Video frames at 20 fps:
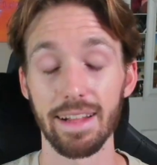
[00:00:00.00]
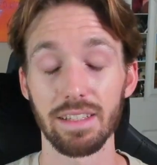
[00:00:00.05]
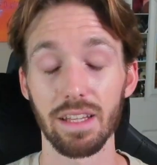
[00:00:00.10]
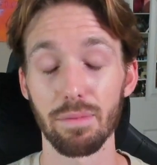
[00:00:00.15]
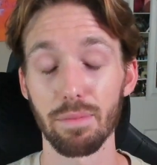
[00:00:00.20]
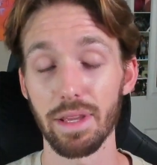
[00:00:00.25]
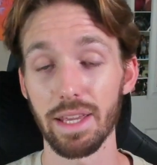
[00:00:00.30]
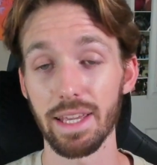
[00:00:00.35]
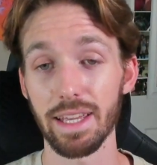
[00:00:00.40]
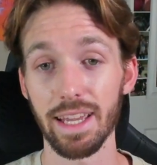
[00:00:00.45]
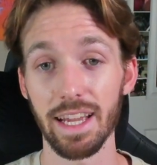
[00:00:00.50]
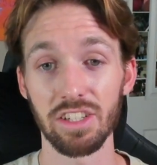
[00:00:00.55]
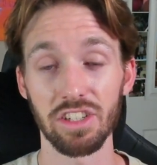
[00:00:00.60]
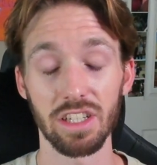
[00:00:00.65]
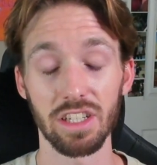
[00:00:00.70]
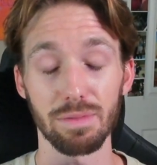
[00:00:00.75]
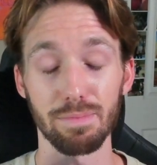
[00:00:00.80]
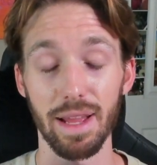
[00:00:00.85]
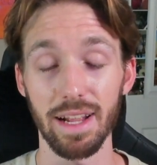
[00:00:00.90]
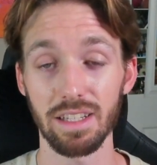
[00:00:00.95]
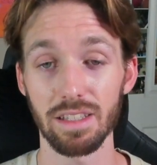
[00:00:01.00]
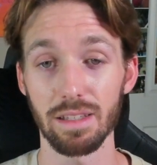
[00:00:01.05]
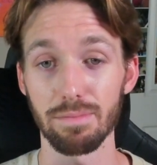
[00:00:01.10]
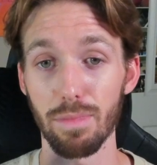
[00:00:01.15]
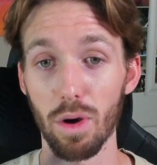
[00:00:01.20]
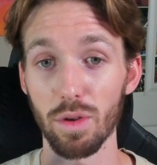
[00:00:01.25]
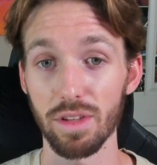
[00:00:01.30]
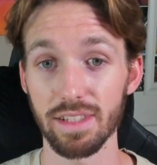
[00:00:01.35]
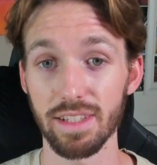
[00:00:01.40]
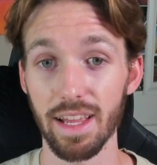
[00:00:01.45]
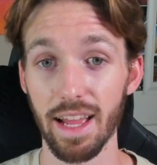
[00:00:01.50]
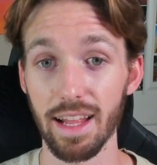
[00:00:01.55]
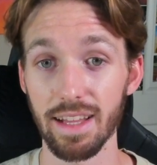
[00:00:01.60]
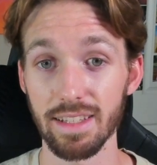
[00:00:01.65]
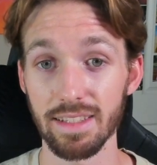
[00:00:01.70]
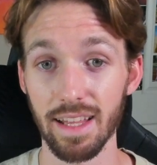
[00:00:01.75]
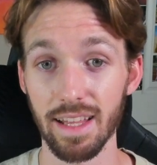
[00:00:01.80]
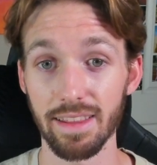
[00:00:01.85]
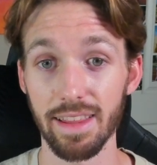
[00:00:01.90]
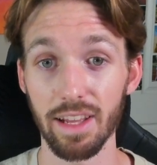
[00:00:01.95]
to me, it just makes the most
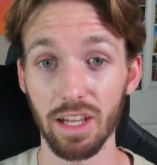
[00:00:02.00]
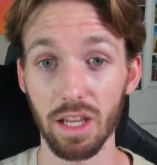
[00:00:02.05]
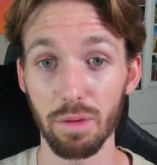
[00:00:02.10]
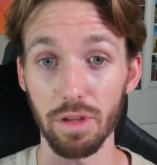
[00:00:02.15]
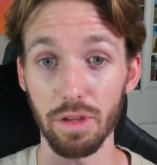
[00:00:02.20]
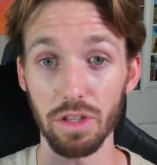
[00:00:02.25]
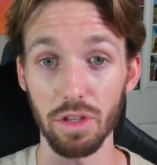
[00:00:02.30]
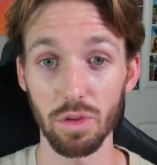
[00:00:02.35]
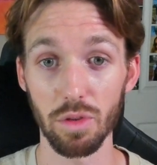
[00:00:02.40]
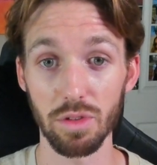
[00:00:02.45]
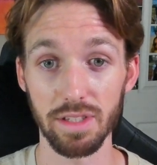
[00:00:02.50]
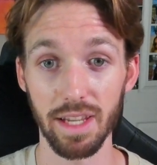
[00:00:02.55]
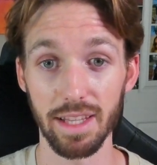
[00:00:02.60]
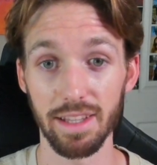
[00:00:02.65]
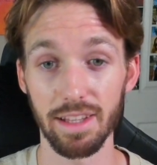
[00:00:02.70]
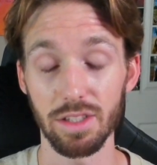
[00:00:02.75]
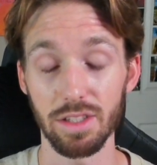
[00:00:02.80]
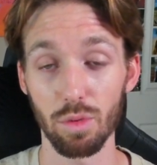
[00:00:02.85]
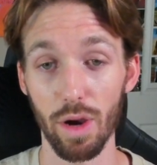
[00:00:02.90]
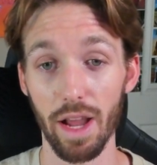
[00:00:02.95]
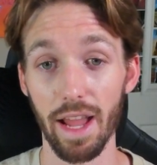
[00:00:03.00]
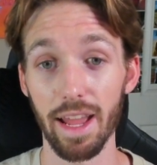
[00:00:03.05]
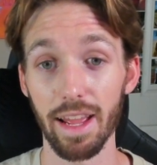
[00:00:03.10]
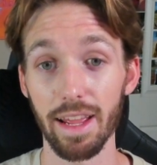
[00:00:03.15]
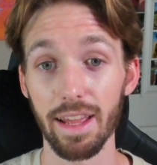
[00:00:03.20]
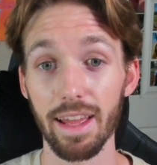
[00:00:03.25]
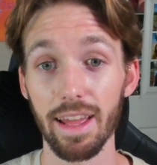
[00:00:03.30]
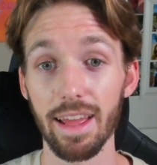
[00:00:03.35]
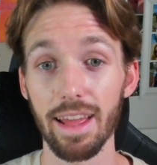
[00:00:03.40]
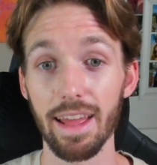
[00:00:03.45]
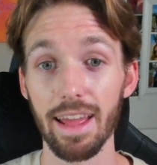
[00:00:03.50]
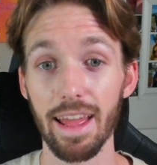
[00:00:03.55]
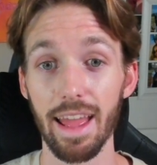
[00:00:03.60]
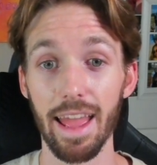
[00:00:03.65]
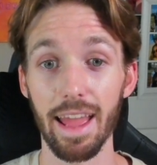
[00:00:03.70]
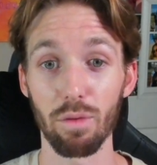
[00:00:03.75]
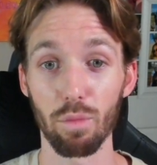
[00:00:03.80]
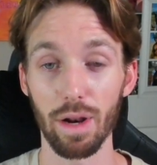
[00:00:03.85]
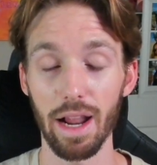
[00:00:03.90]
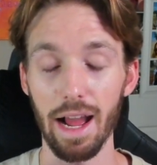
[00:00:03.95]
sense that they could be used in this way.
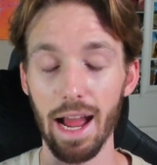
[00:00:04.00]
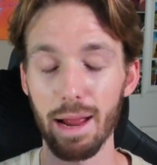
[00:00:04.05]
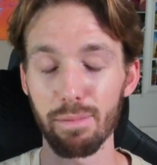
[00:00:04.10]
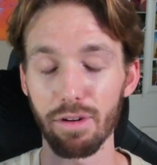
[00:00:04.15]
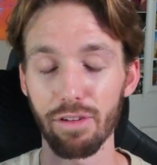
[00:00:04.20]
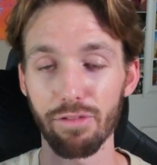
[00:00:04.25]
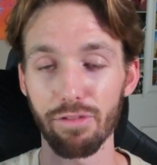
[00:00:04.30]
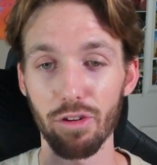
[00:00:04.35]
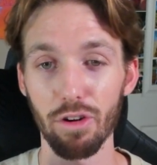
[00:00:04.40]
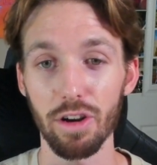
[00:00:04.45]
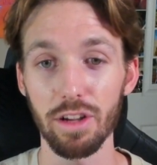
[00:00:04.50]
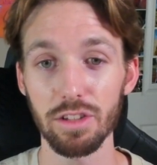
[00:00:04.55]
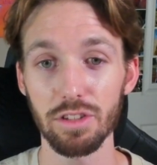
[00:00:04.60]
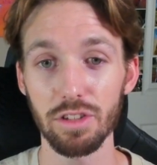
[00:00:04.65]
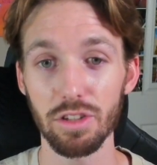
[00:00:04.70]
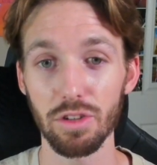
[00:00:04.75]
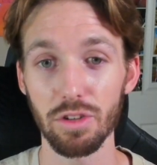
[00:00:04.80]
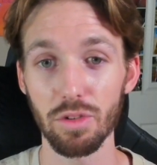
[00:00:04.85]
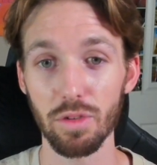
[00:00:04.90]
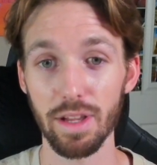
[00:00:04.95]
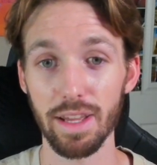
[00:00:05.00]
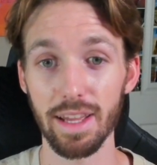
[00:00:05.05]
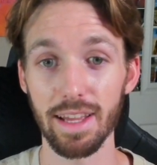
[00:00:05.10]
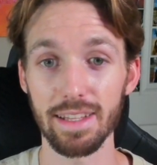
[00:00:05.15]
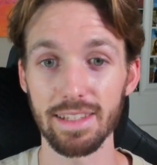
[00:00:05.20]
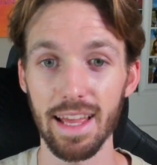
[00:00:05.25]
And what I'm referring to is